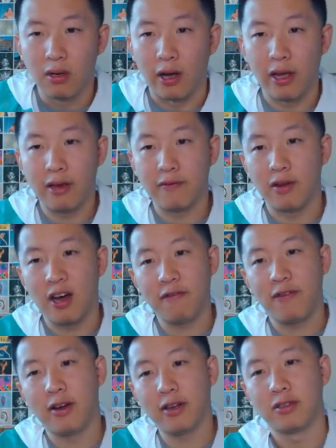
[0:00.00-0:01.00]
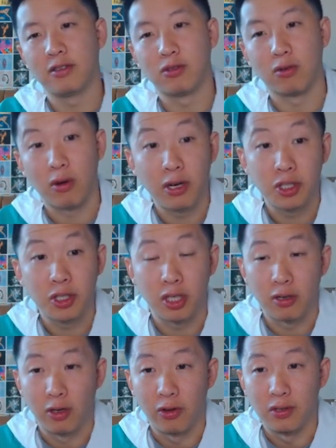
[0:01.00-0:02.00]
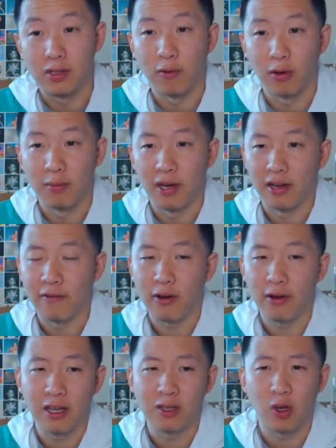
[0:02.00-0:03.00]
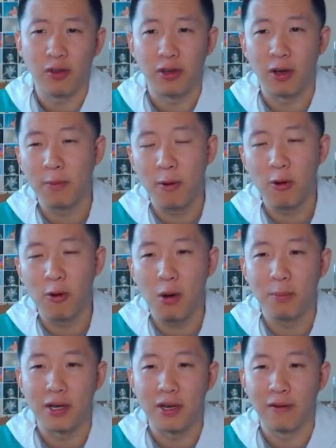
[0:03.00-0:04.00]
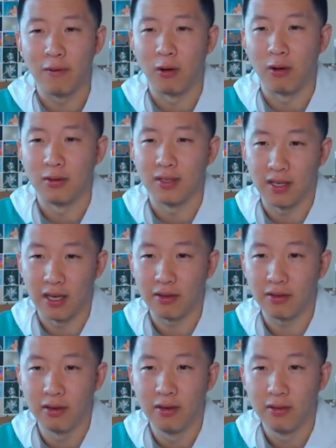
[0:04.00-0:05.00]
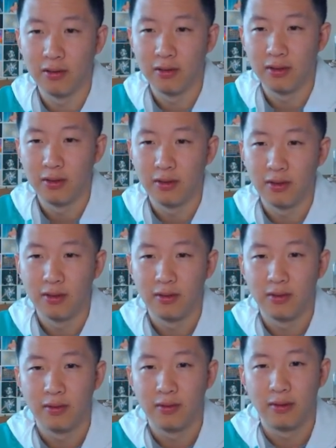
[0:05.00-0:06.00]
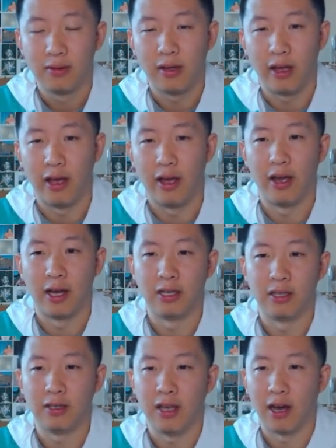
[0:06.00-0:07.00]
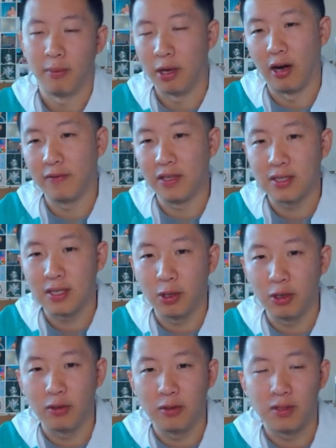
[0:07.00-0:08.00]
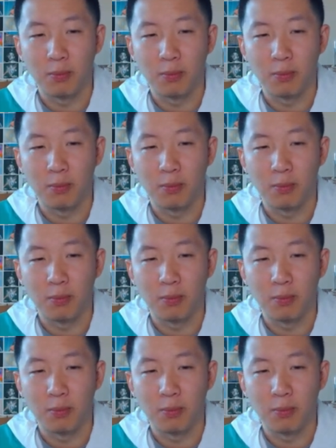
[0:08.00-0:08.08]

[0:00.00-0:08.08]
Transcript: I have not fought against Jirachi at all in this format. I fought against all the other Pokemon, but never all together. And yeah, I mean, obviously when you use